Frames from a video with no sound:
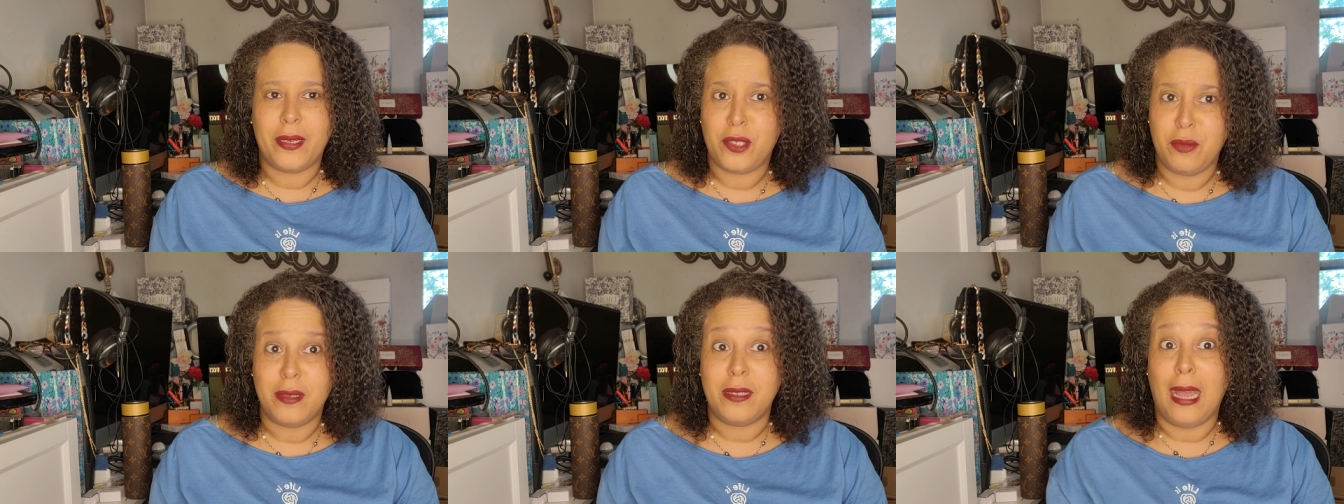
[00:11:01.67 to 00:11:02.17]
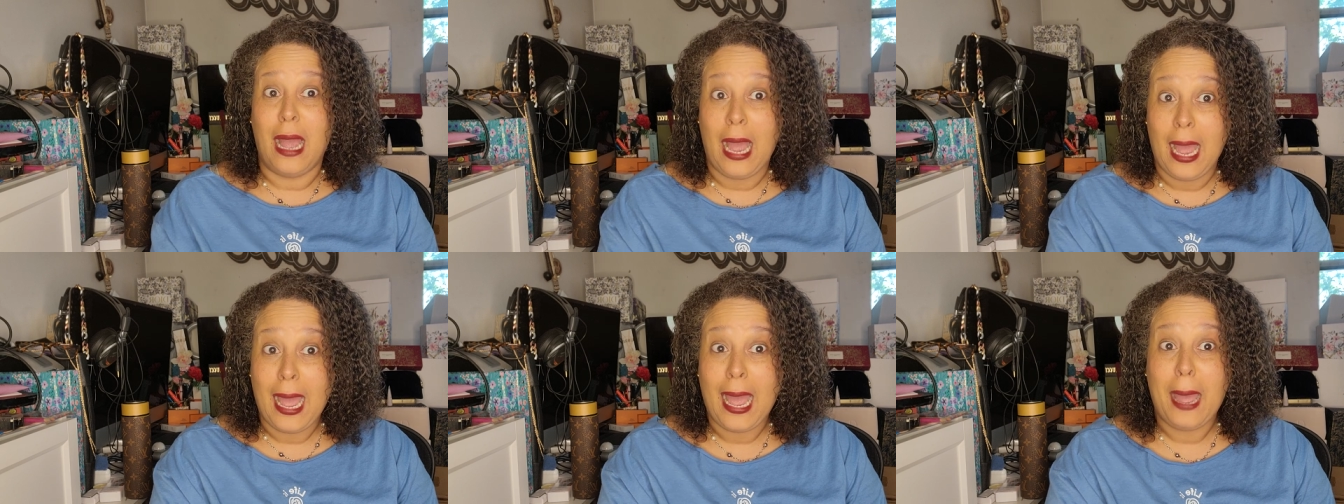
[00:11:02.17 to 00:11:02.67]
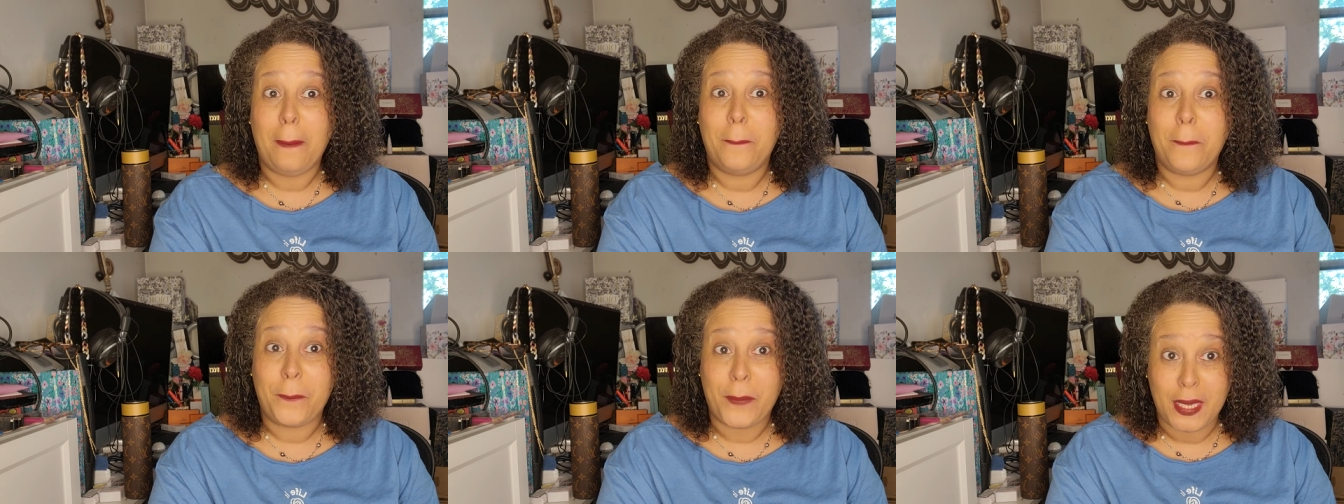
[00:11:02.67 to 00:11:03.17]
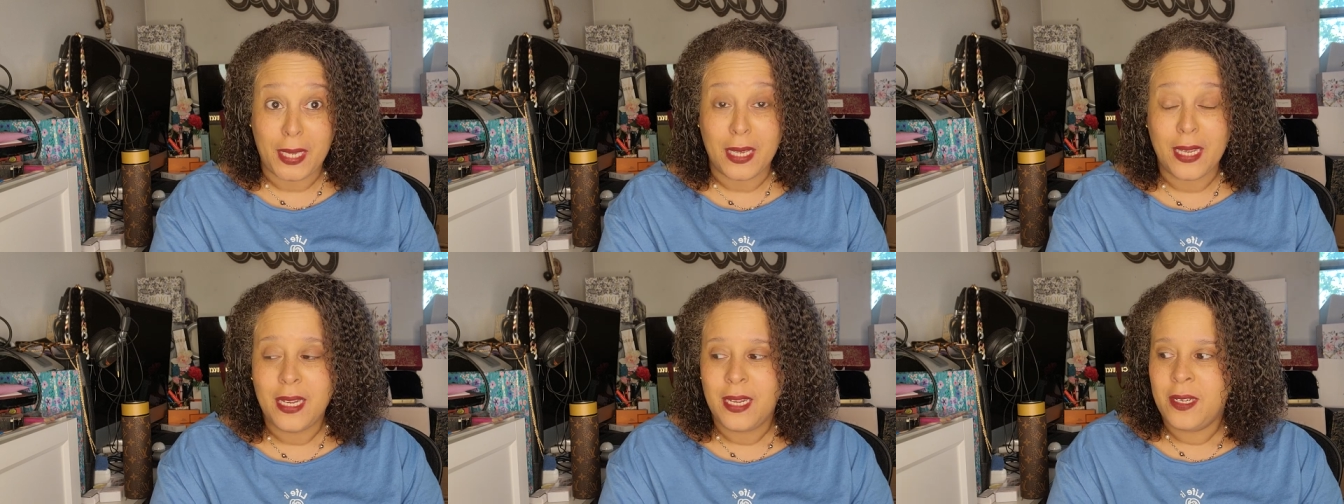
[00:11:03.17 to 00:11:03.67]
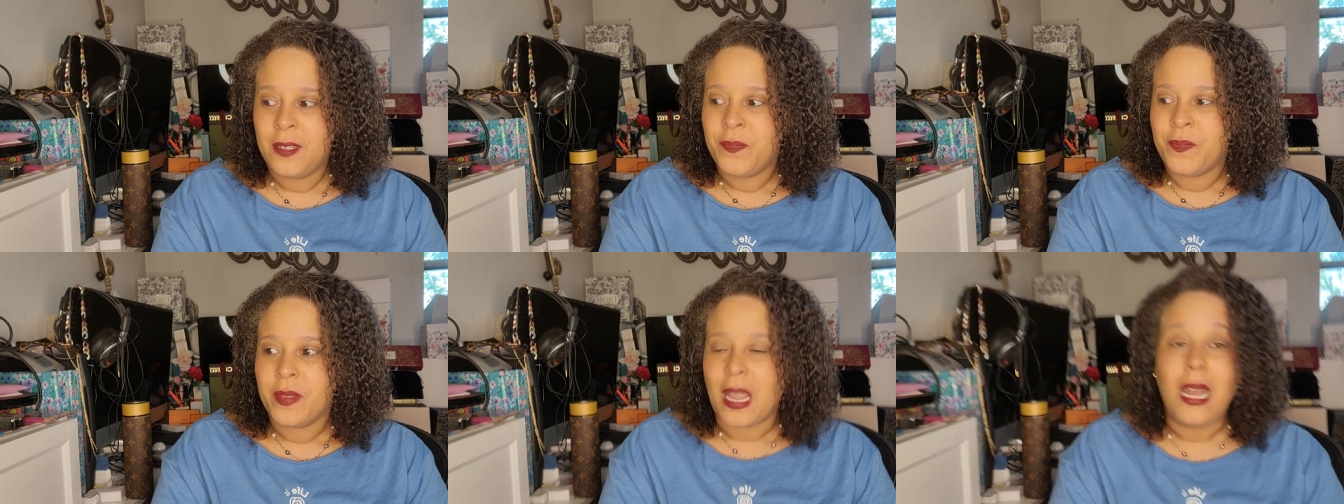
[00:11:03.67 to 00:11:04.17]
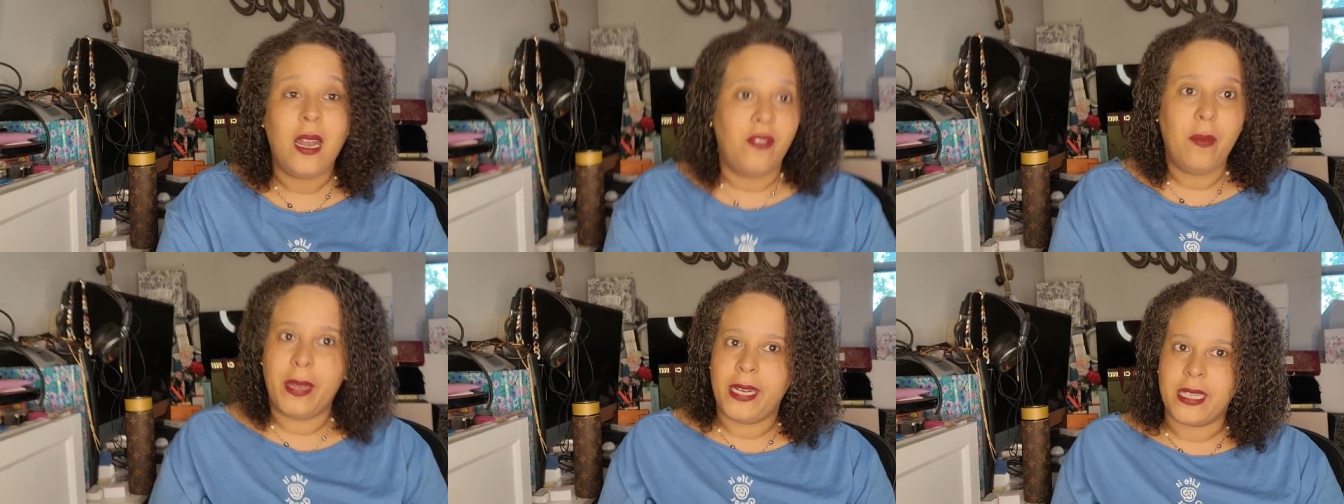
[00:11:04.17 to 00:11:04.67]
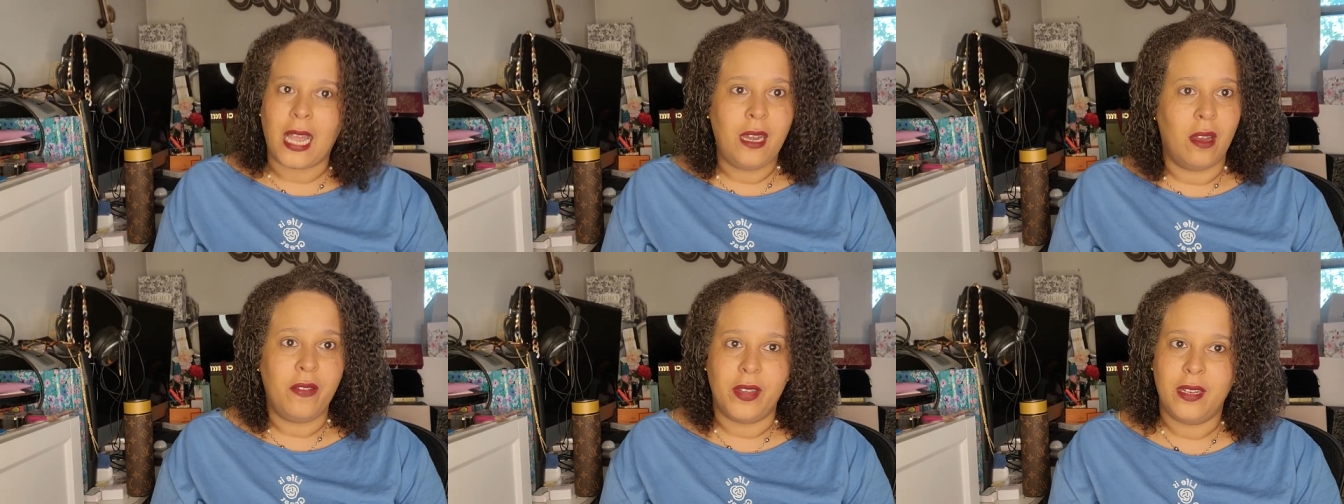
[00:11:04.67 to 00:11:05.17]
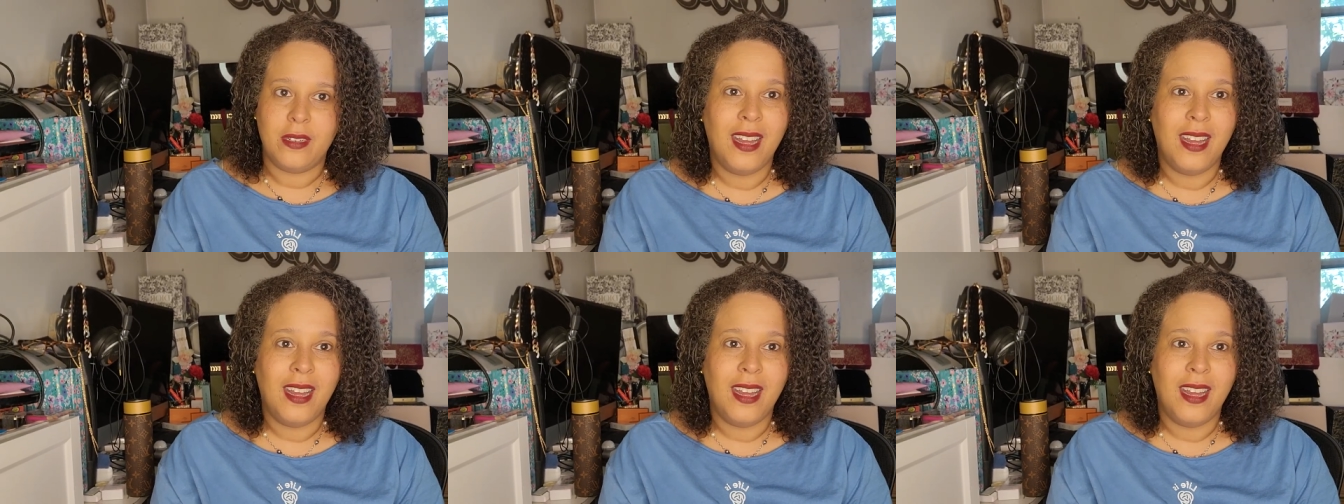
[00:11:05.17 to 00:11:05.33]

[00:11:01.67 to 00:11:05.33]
She was happy. I love it, Merita. I love it.